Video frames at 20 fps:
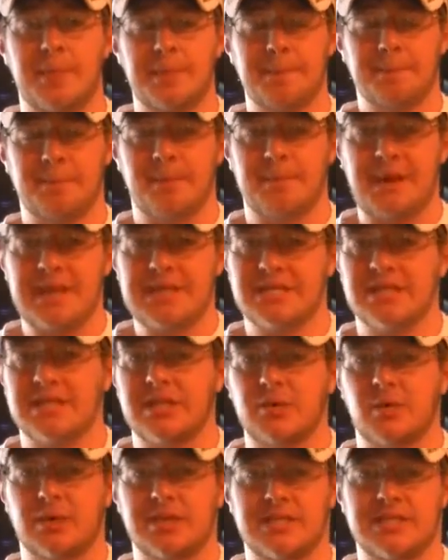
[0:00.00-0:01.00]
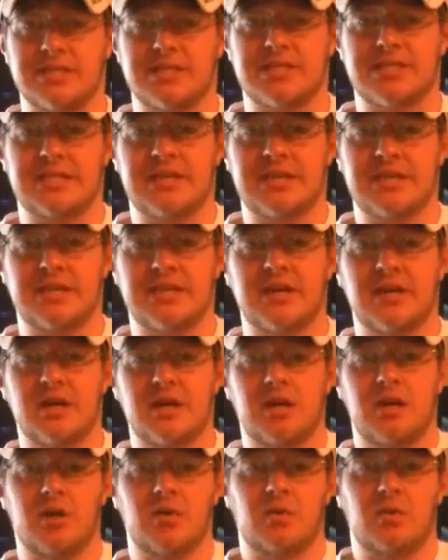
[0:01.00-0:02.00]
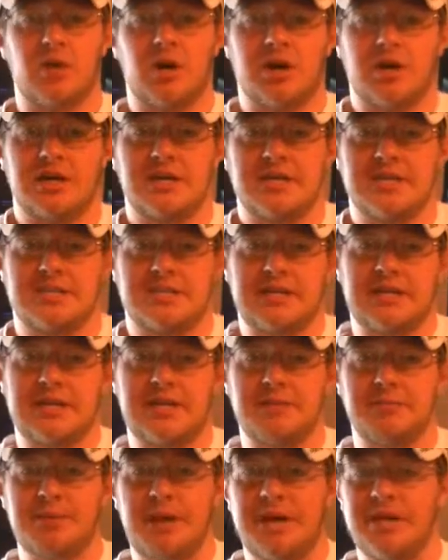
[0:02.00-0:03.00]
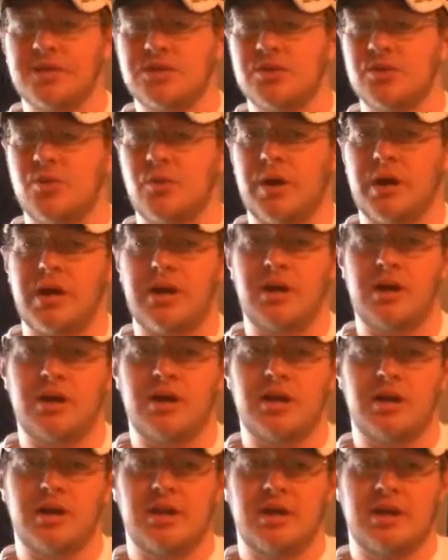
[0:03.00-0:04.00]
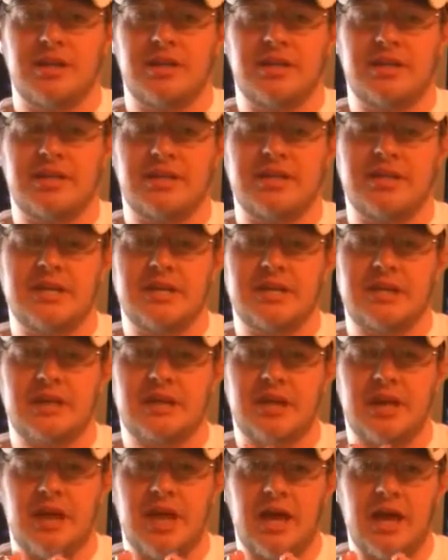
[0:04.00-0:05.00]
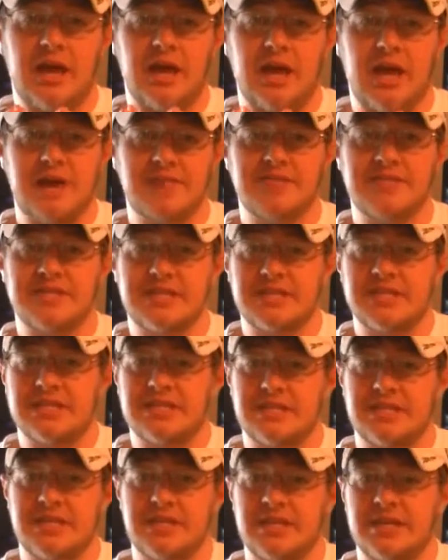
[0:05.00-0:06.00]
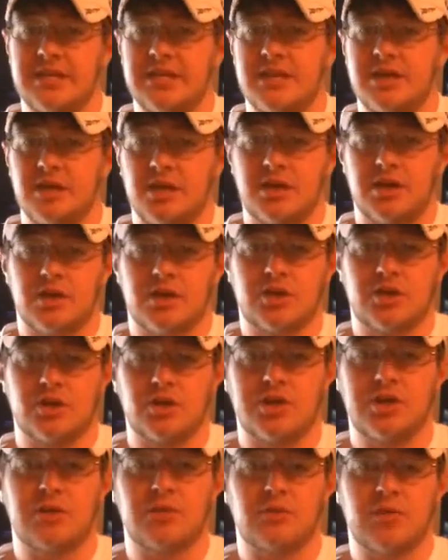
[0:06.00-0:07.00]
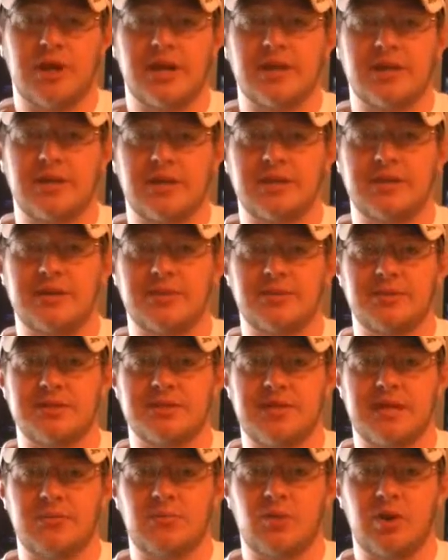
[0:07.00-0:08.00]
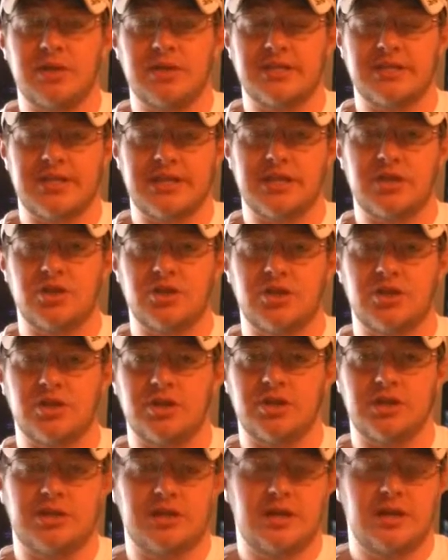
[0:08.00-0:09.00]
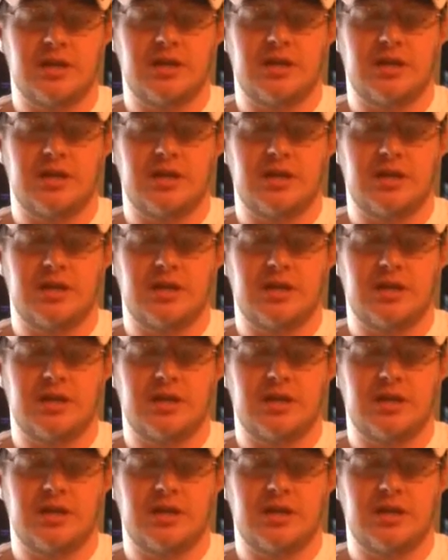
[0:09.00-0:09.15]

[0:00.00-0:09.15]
But basically what this did was it made it to where the FCC couldn't regulate them the same way that they could,